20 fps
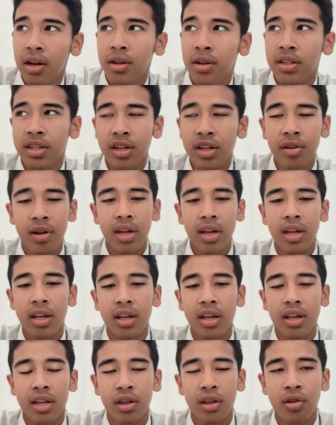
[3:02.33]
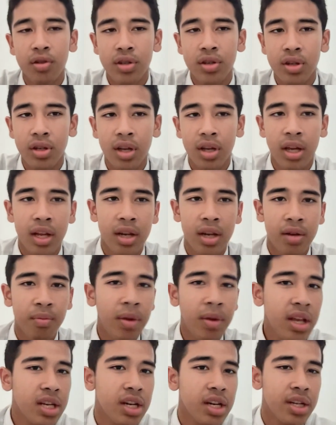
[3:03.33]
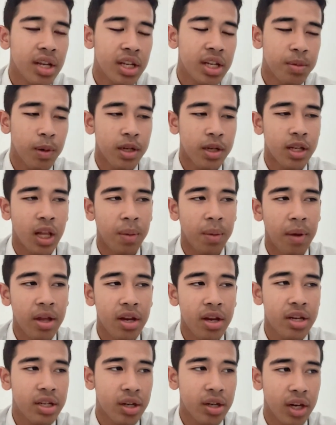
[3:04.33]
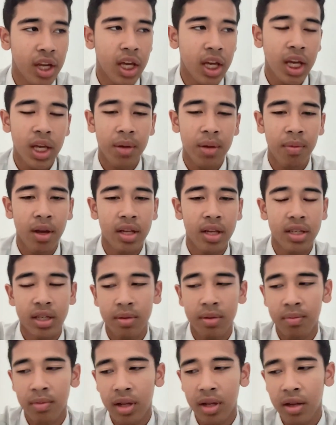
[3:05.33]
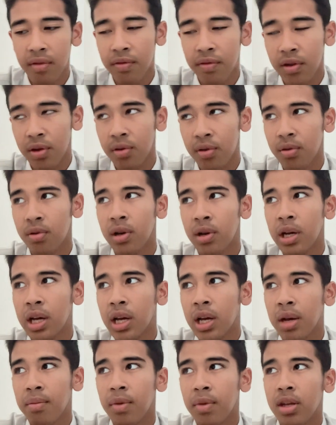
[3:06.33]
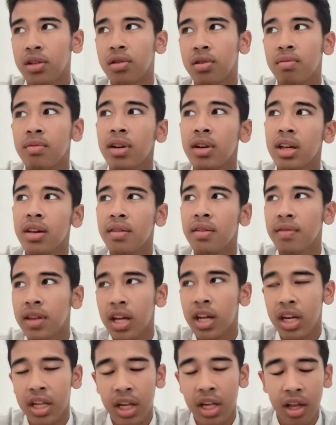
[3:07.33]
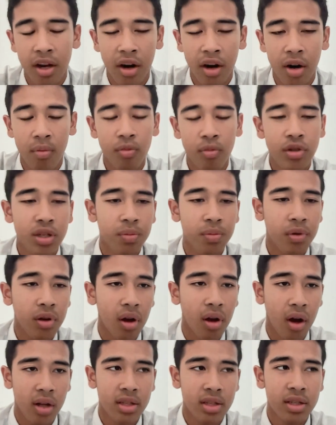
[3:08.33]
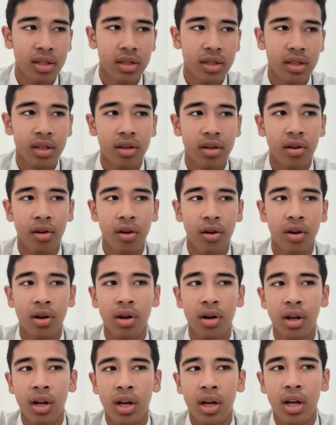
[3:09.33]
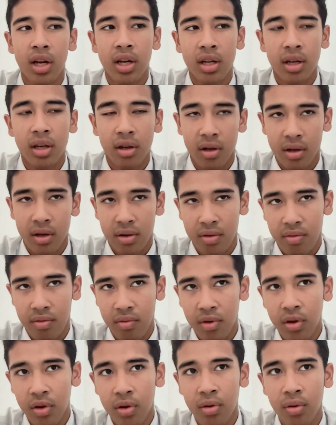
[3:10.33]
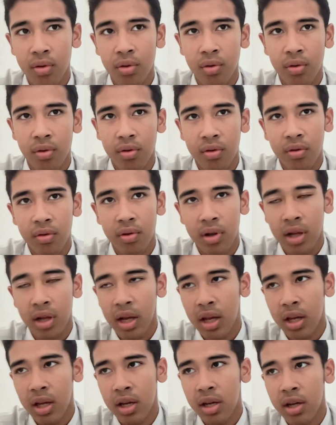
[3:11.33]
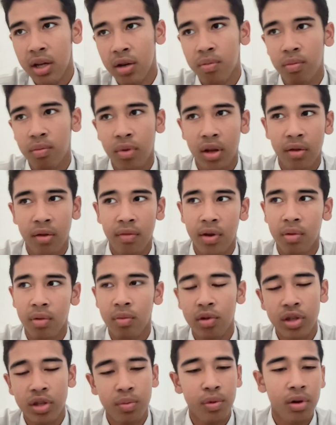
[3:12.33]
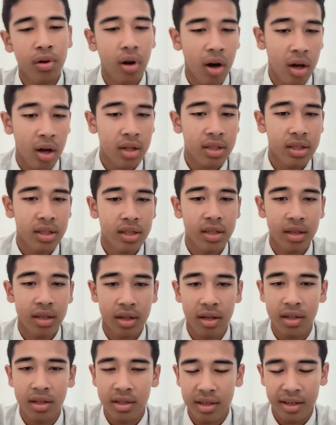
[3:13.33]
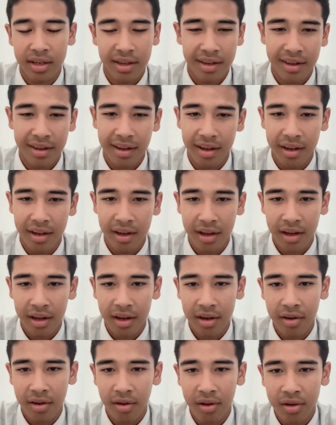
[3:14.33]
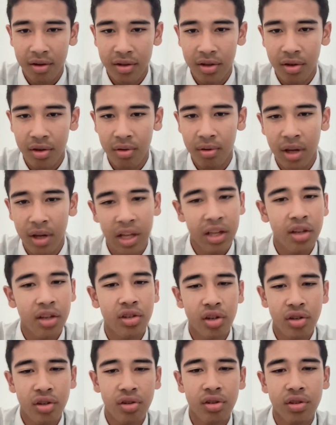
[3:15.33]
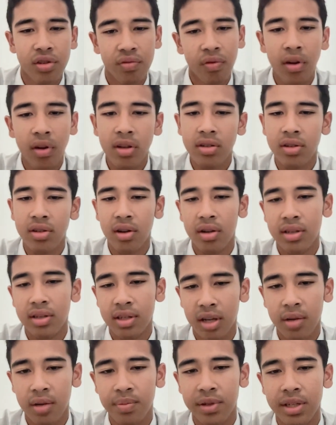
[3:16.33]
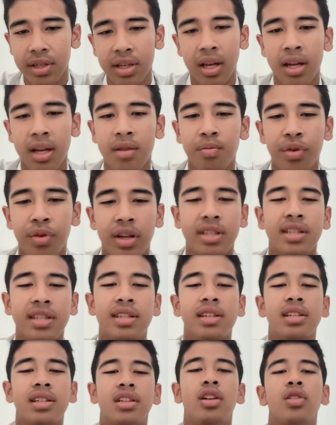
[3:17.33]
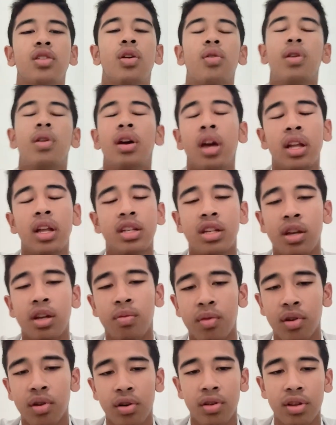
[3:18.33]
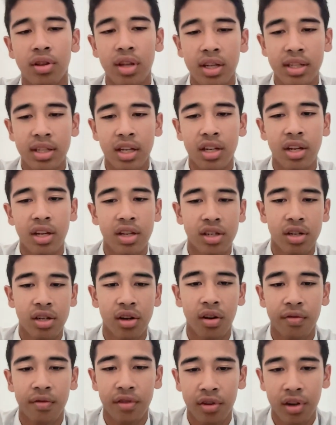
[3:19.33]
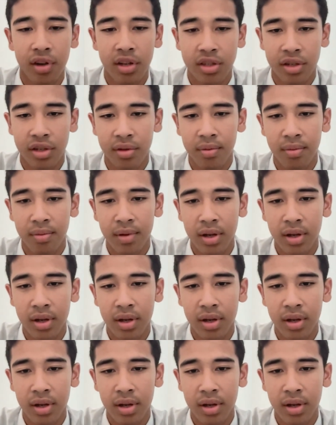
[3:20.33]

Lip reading: Syirik used in major, especially major Syirik, makes you believe that there are multiple gods, or you like believing multiple gods, yes, and also it introduces false concepts and practices that go against the monotheistic nature of the religion.